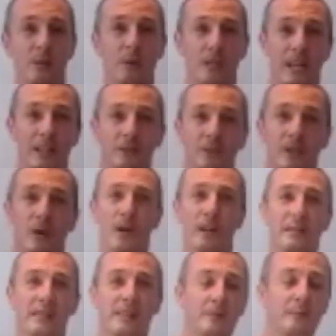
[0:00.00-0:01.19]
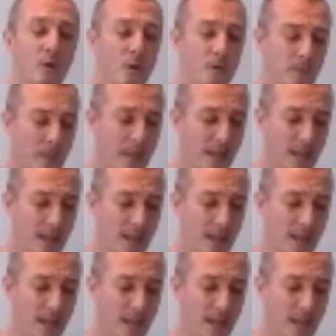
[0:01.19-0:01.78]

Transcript: I would like to know anything more.